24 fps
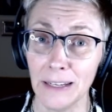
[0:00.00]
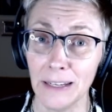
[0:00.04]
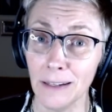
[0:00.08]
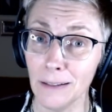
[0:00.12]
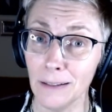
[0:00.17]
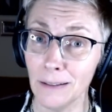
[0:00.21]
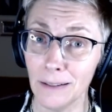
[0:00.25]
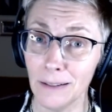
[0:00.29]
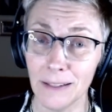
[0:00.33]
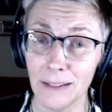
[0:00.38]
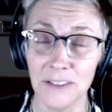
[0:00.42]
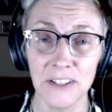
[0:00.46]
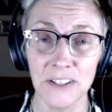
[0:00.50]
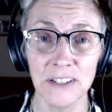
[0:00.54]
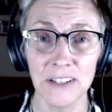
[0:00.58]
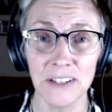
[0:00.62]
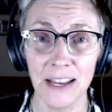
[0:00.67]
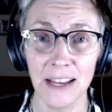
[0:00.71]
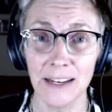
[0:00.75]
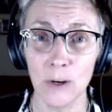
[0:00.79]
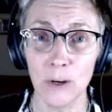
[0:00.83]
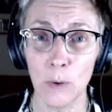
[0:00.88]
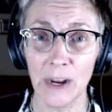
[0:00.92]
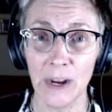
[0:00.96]
is a
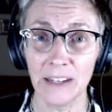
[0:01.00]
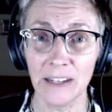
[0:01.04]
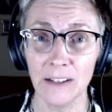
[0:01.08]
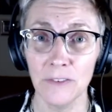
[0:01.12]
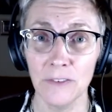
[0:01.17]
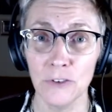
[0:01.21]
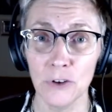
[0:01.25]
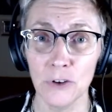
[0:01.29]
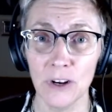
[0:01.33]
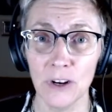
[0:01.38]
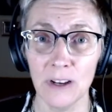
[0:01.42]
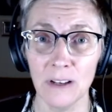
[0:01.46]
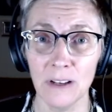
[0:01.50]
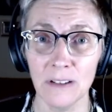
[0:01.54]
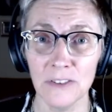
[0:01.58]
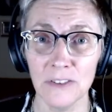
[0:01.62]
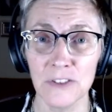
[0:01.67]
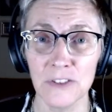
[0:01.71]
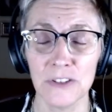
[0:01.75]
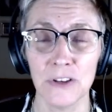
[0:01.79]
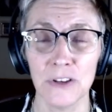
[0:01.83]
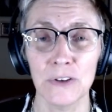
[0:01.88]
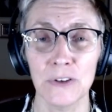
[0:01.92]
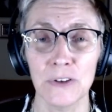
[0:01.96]
psychoactive drug,
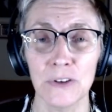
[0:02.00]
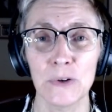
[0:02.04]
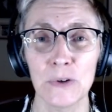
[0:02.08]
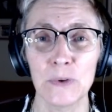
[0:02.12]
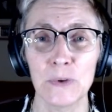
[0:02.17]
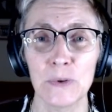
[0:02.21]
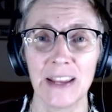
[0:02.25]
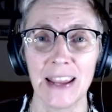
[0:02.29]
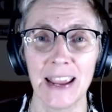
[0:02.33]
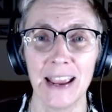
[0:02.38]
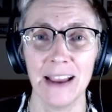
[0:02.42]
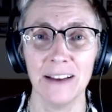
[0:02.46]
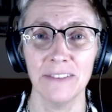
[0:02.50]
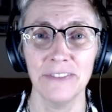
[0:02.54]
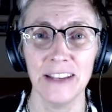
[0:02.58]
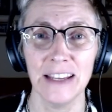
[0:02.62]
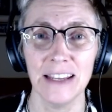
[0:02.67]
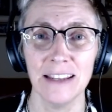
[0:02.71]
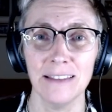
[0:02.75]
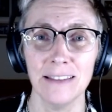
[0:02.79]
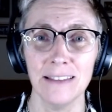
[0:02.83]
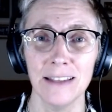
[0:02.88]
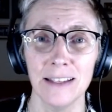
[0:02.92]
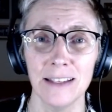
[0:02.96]
so the caffeine
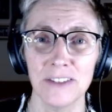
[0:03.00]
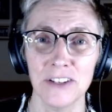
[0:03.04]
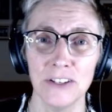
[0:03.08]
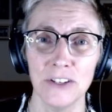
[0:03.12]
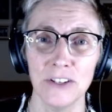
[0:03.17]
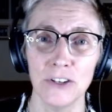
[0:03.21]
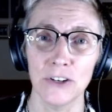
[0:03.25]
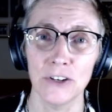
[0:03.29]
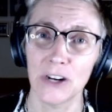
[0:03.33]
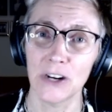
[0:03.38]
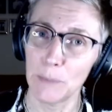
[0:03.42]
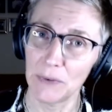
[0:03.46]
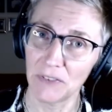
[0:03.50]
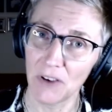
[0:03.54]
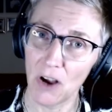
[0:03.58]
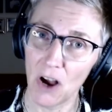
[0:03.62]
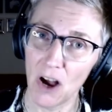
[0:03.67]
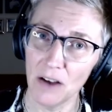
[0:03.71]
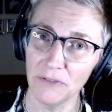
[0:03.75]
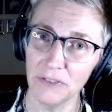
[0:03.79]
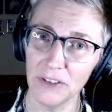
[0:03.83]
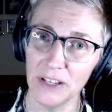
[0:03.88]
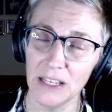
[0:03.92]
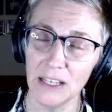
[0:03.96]
that's in your cup of
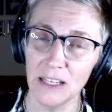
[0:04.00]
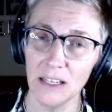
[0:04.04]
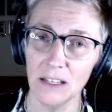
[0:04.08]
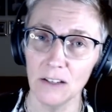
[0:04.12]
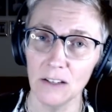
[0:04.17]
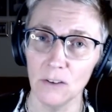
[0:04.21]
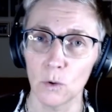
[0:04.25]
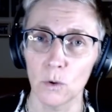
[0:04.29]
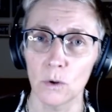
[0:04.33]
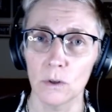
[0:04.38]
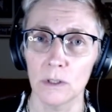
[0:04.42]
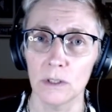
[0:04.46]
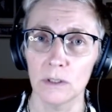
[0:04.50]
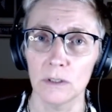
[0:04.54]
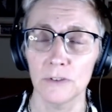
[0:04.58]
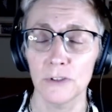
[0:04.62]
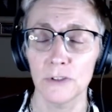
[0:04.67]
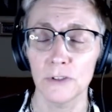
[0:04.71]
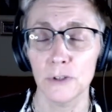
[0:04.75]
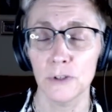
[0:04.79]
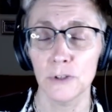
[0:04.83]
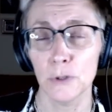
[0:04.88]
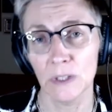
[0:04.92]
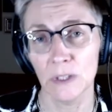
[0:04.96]
coffee or
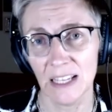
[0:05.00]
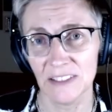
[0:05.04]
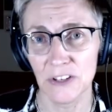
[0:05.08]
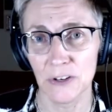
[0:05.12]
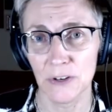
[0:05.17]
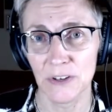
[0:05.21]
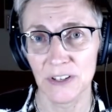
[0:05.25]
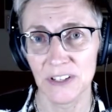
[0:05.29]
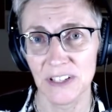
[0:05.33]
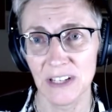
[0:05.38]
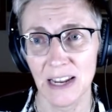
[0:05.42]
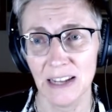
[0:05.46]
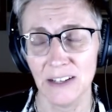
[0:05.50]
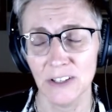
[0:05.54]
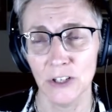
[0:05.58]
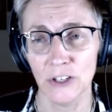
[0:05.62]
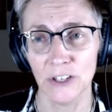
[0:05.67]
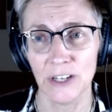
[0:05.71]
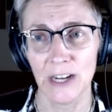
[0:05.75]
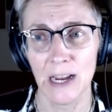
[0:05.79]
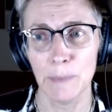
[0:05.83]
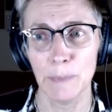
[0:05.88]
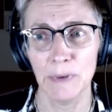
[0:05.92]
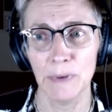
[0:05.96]
to a lesser extent your
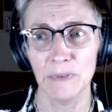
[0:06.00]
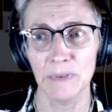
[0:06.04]
cup of